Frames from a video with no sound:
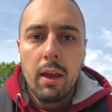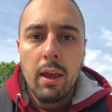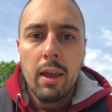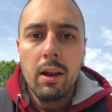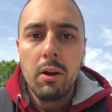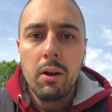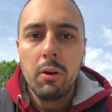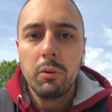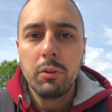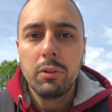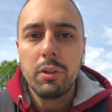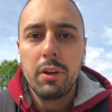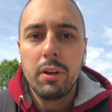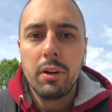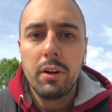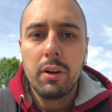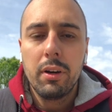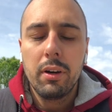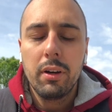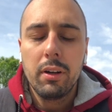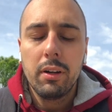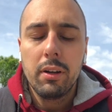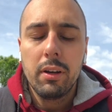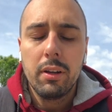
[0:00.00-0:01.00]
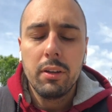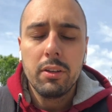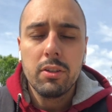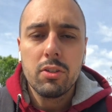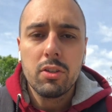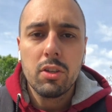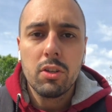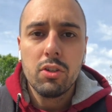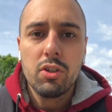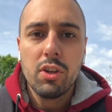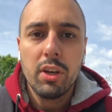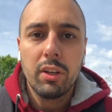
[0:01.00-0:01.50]
Hello there,
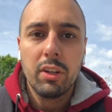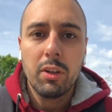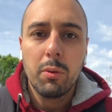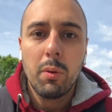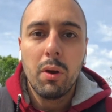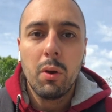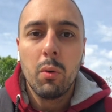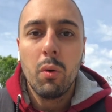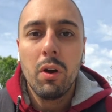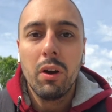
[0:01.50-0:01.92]
ladies and gentlemen.